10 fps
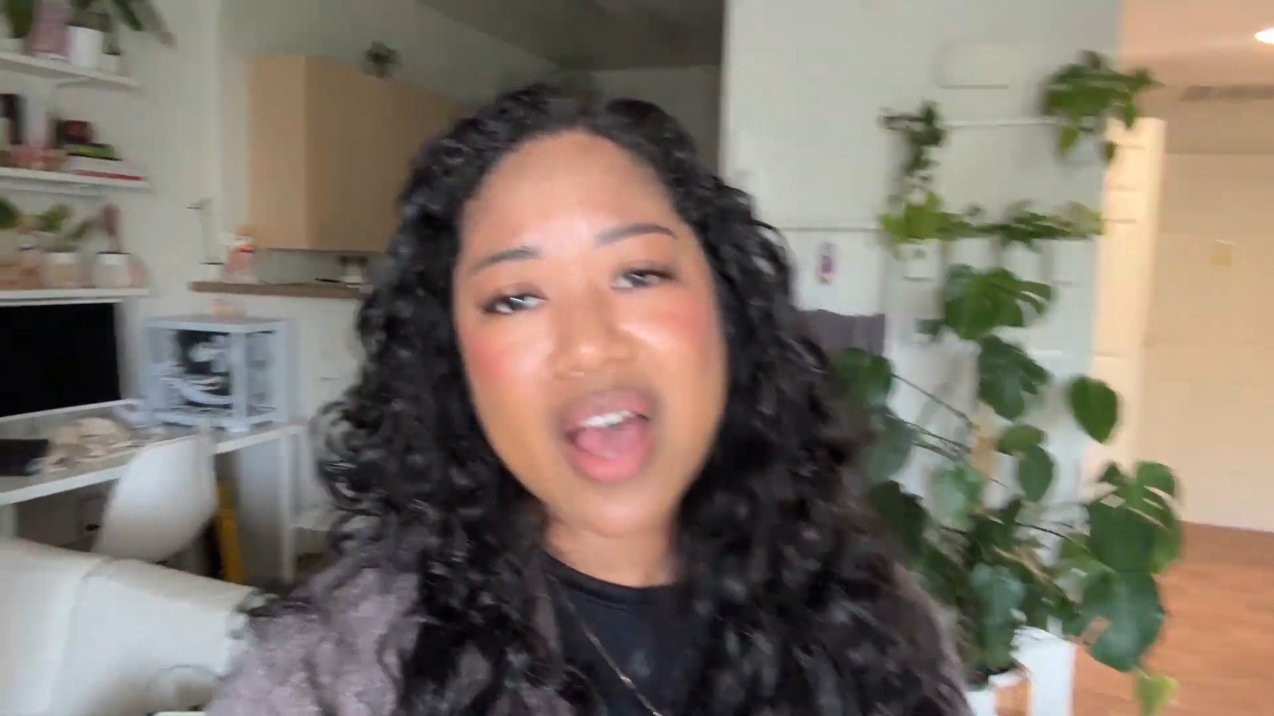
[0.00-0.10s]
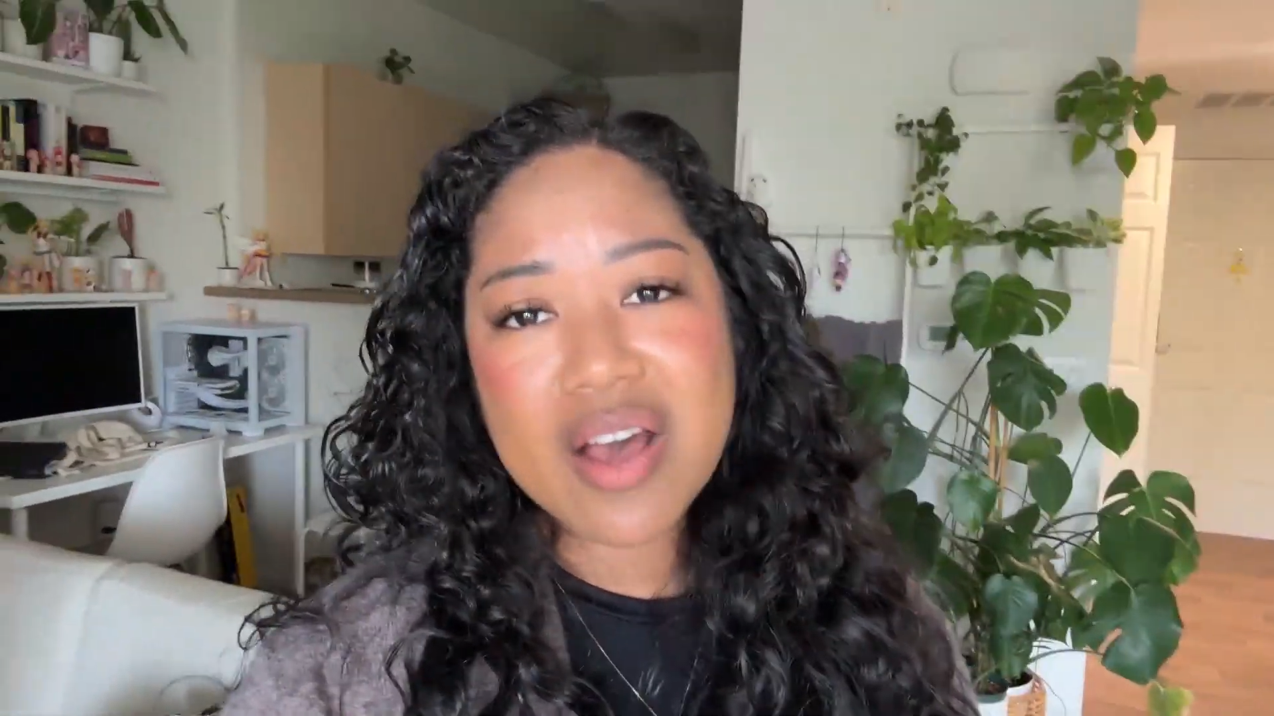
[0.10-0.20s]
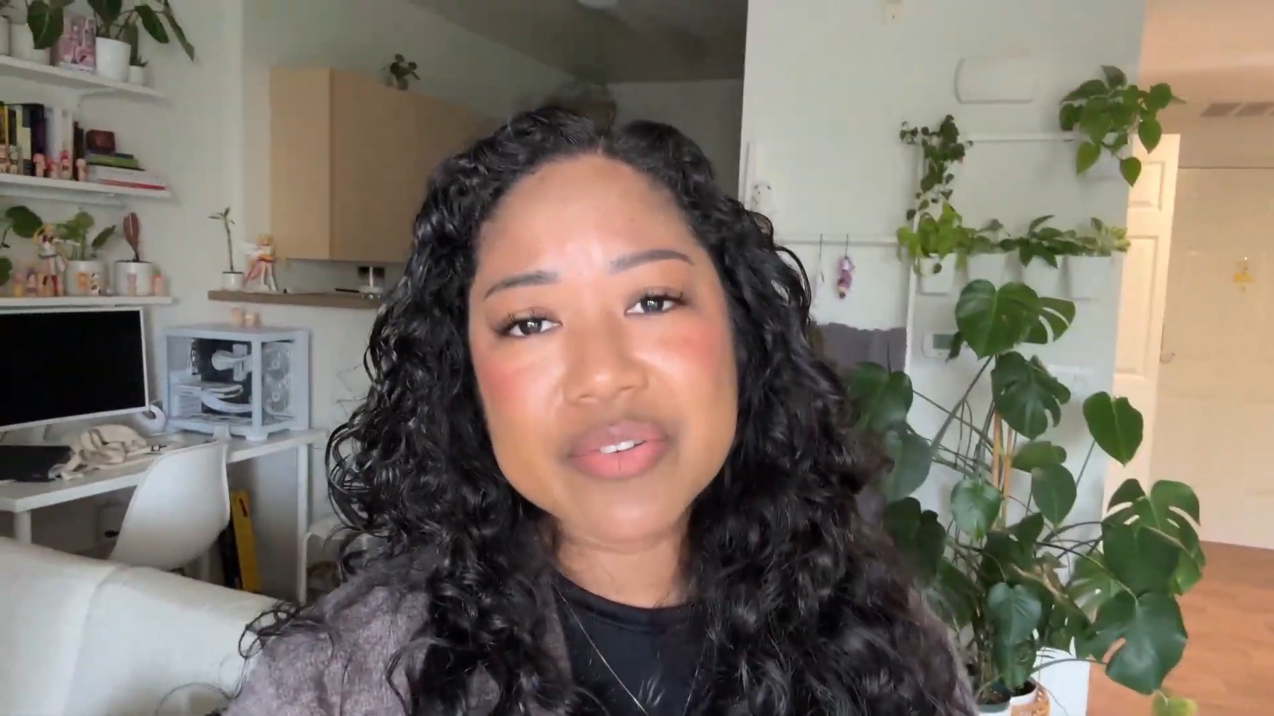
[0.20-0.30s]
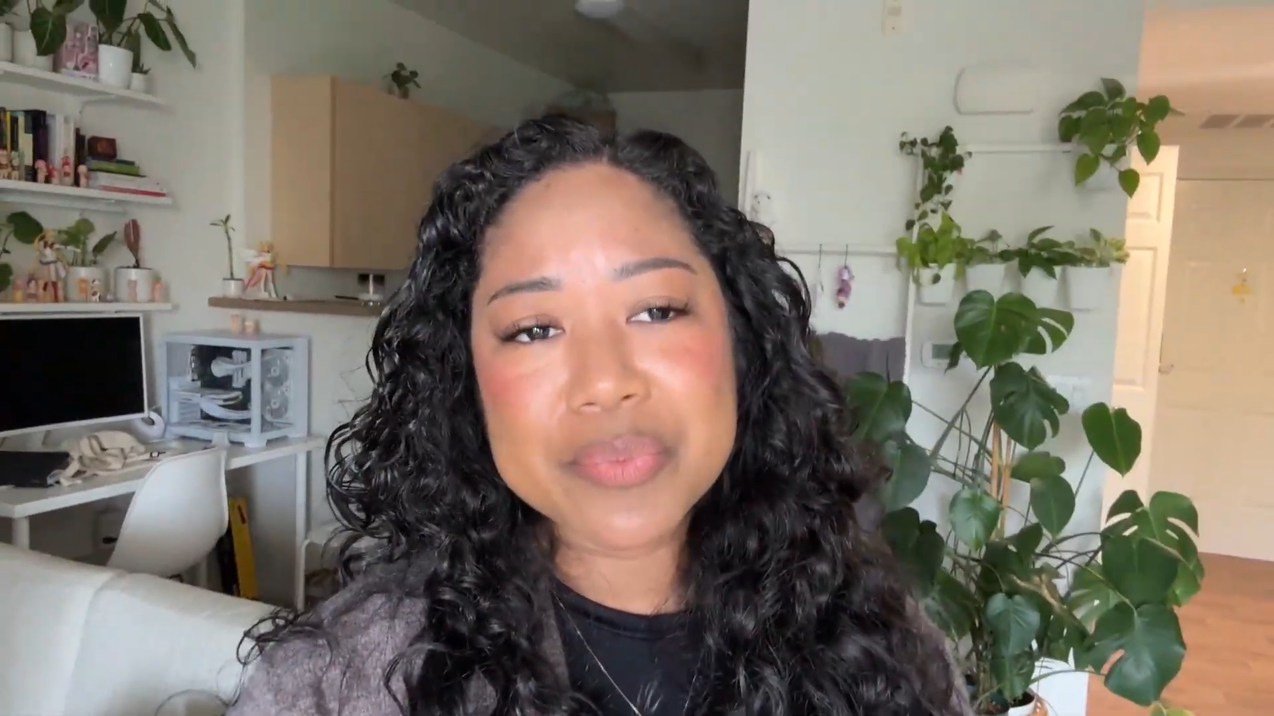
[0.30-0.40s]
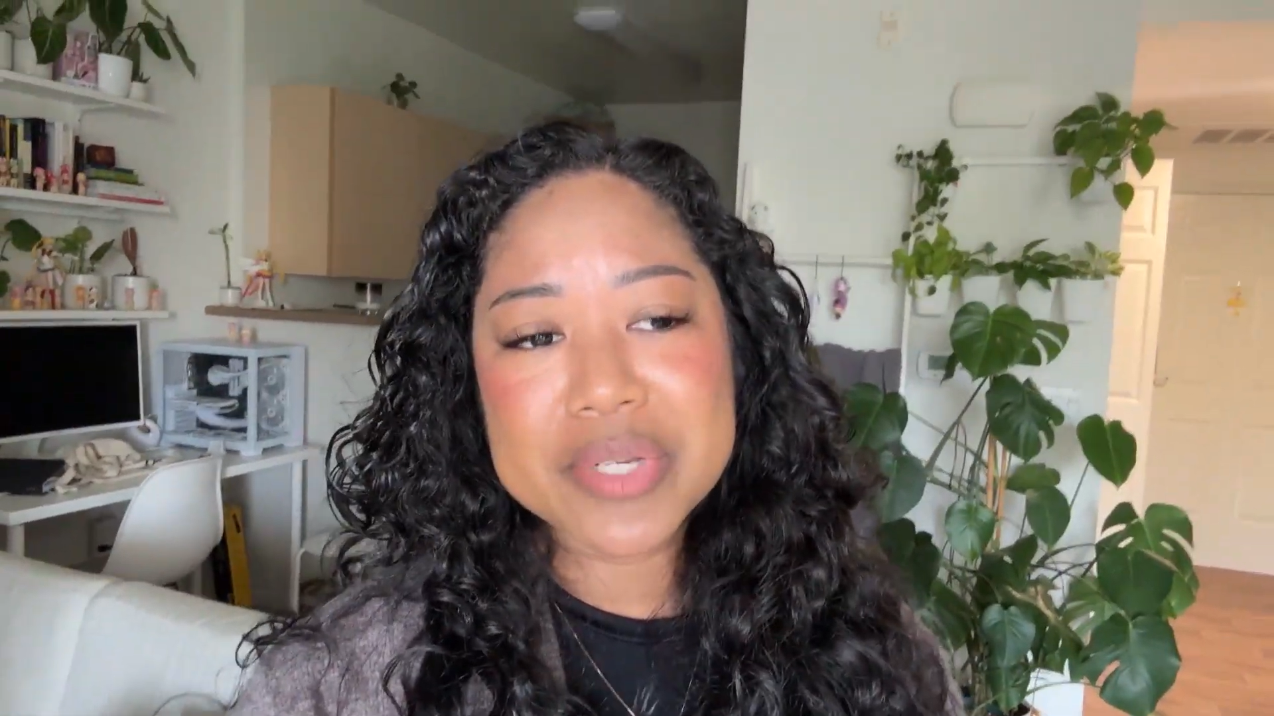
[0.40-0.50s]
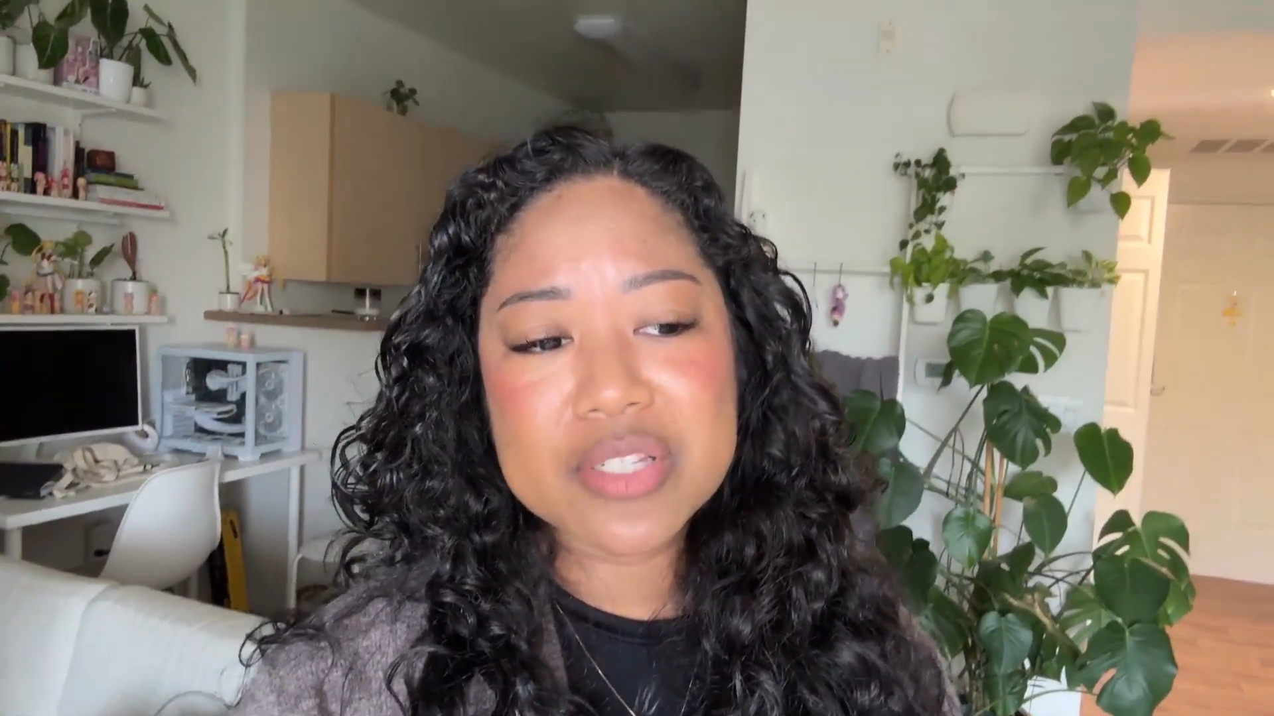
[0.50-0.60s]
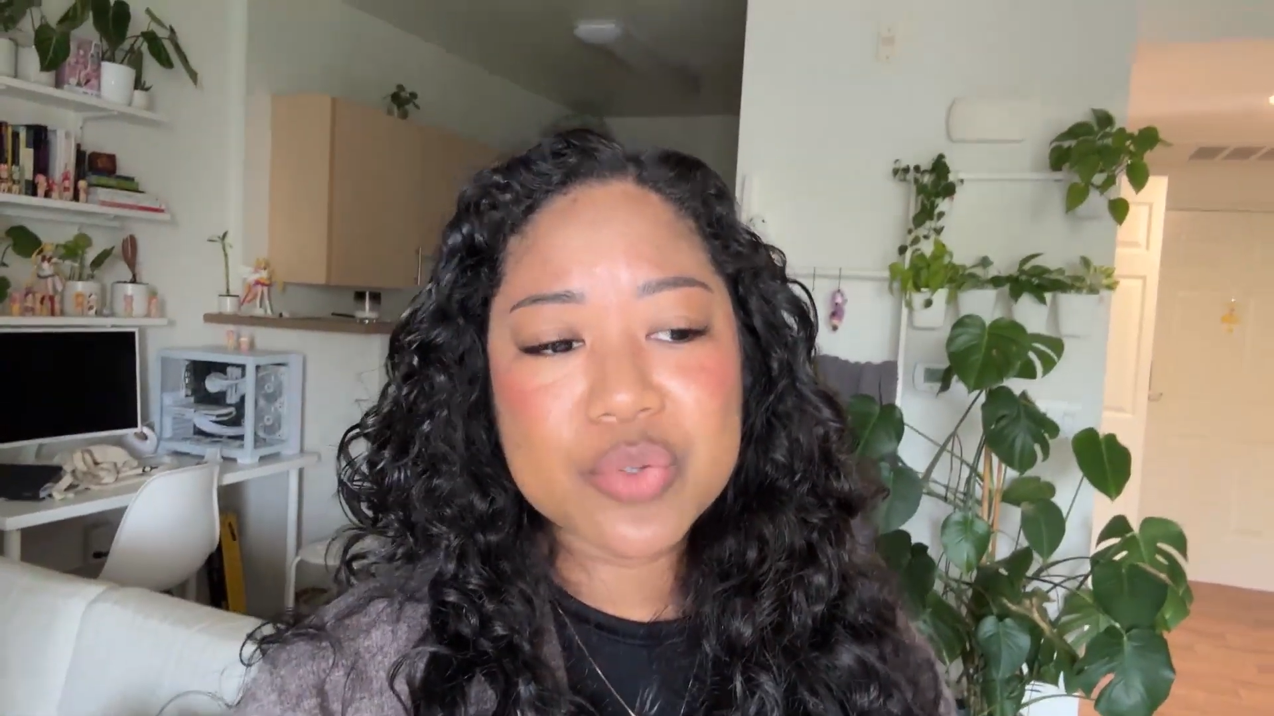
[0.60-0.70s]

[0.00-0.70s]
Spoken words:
after because